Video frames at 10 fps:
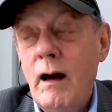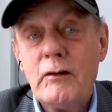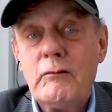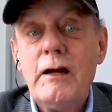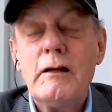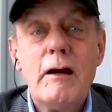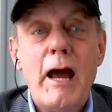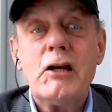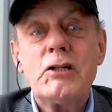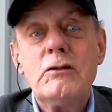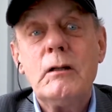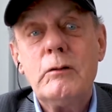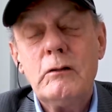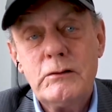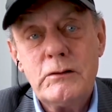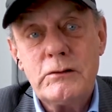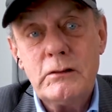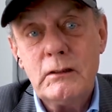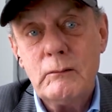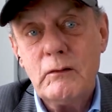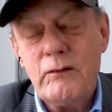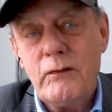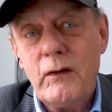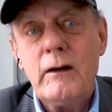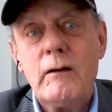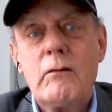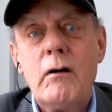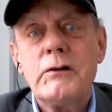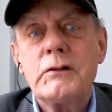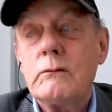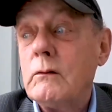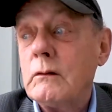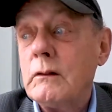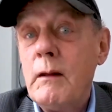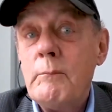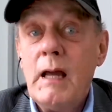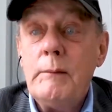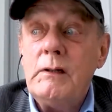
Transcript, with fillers: of a great national emergency that will flare across the world.